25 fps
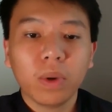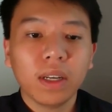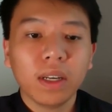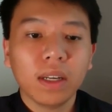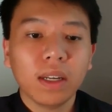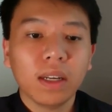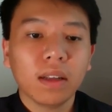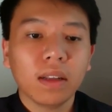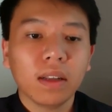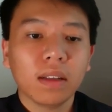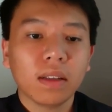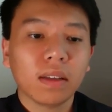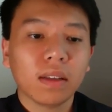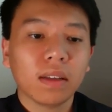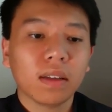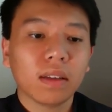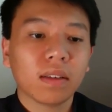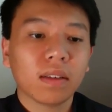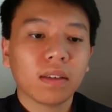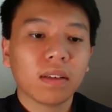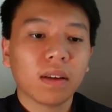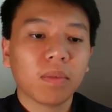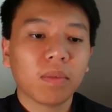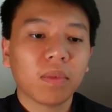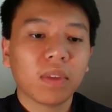We needed
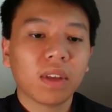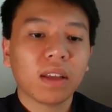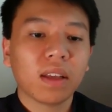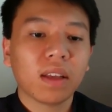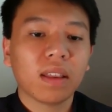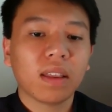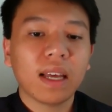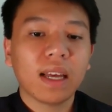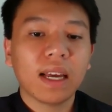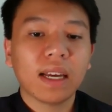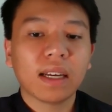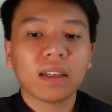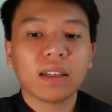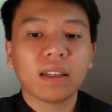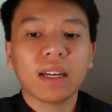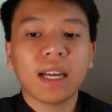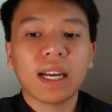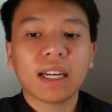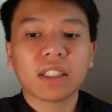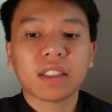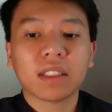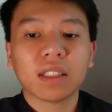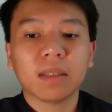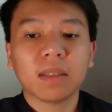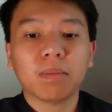something that could
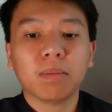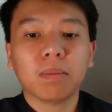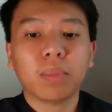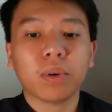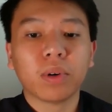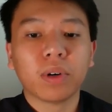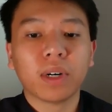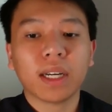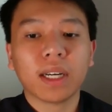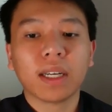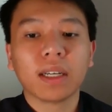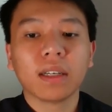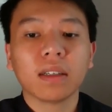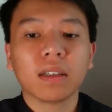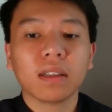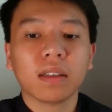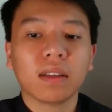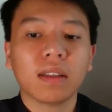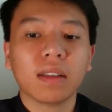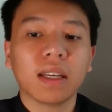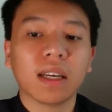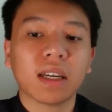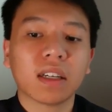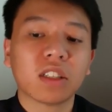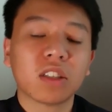actually bring
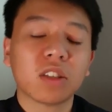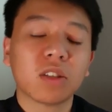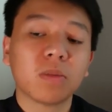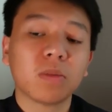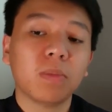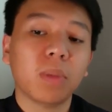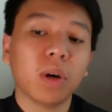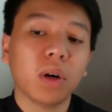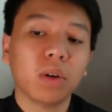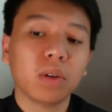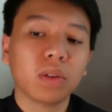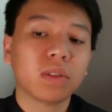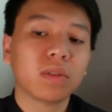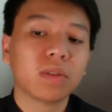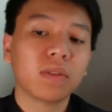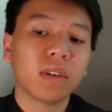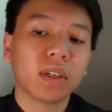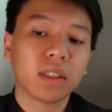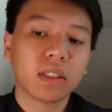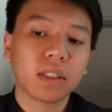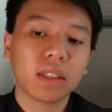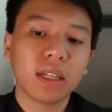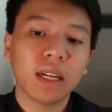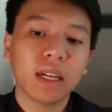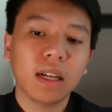the exposed
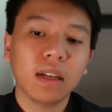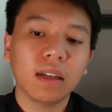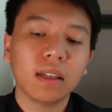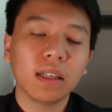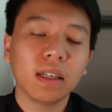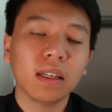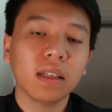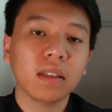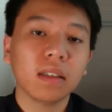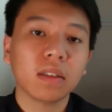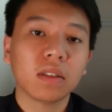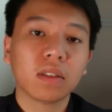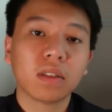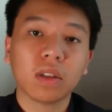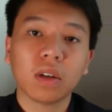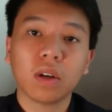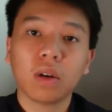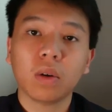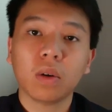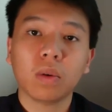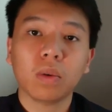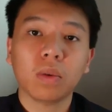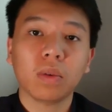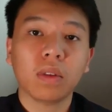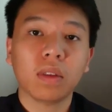functionality,
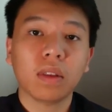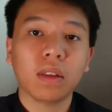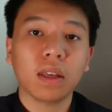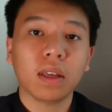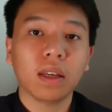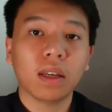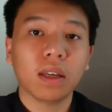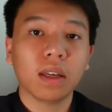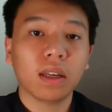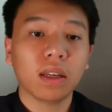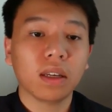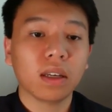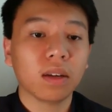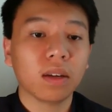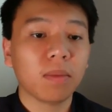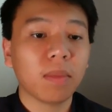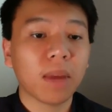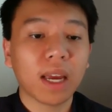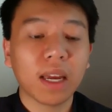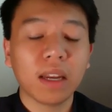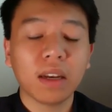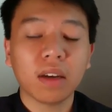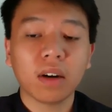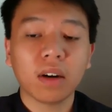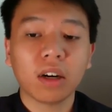so the
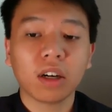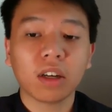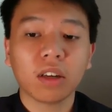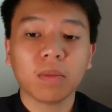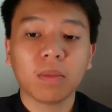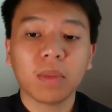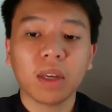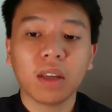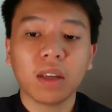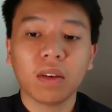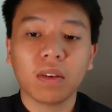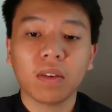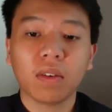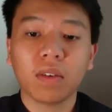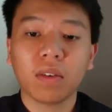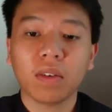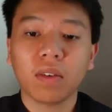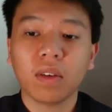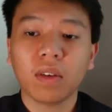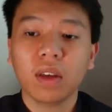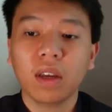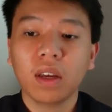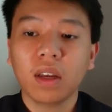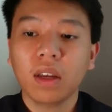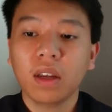command
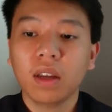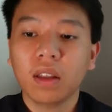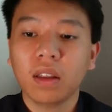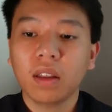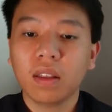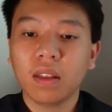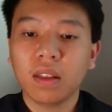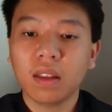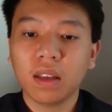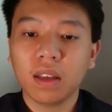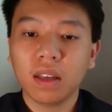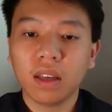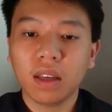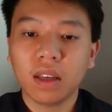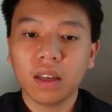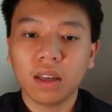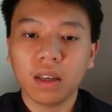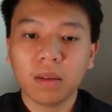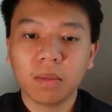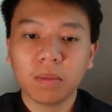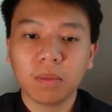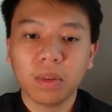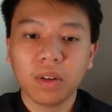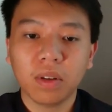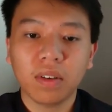arguments,
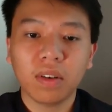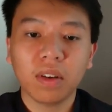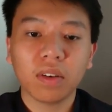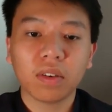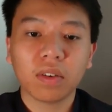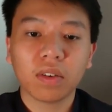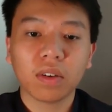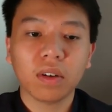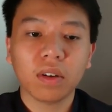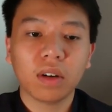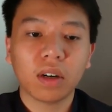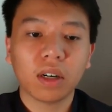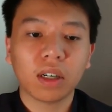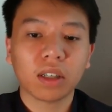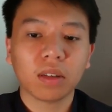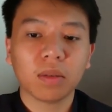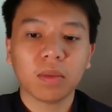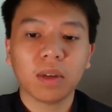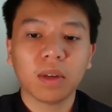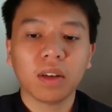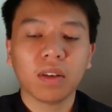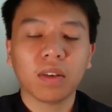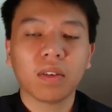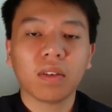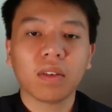the positional
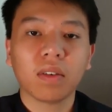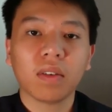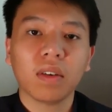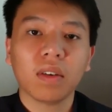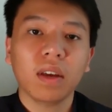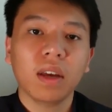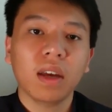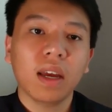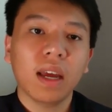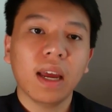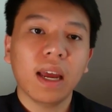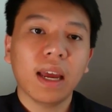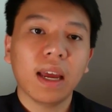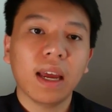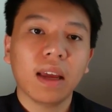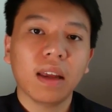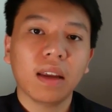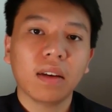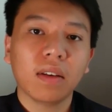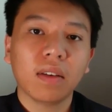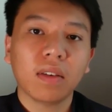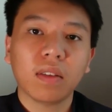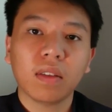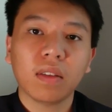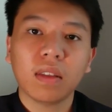arguments,
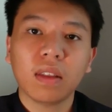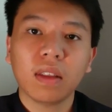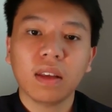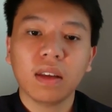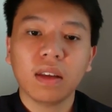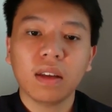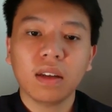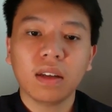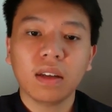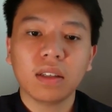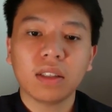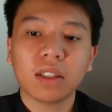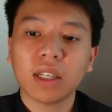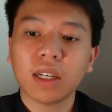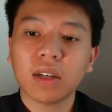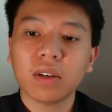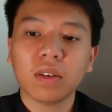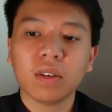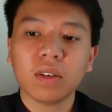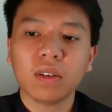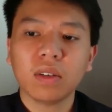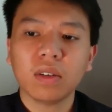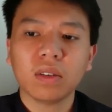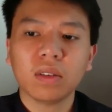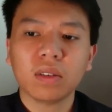and the
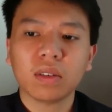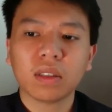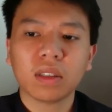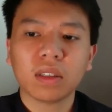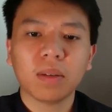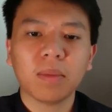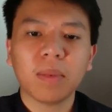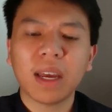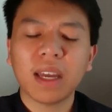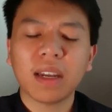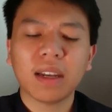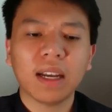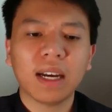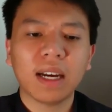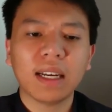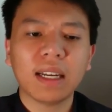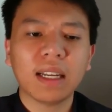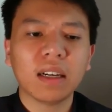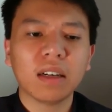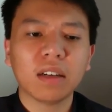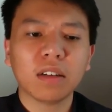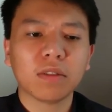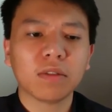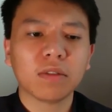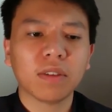general command line
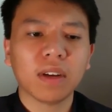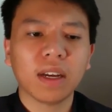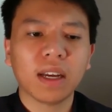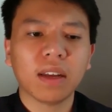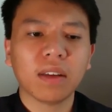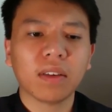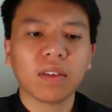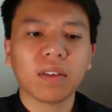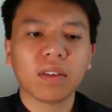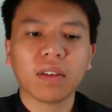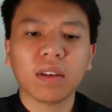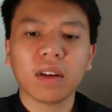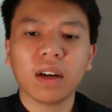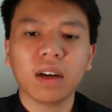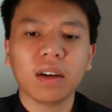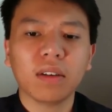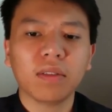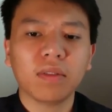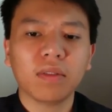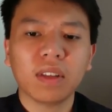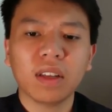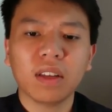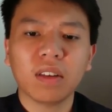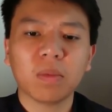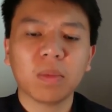interface
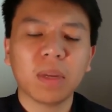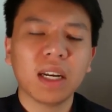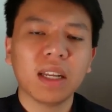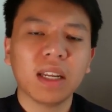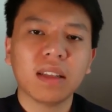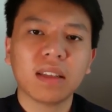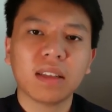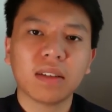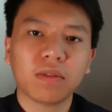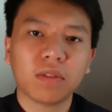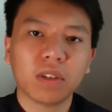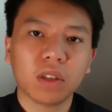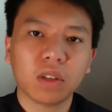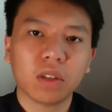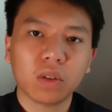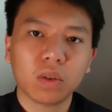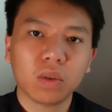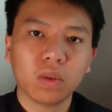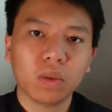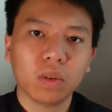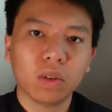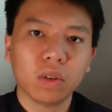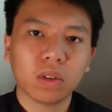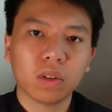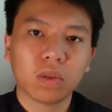of these many different
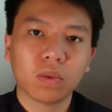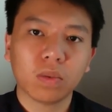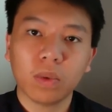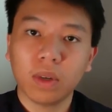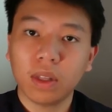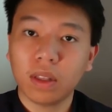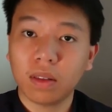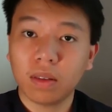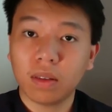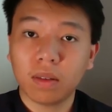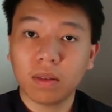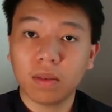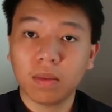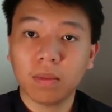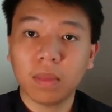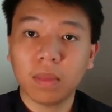tools with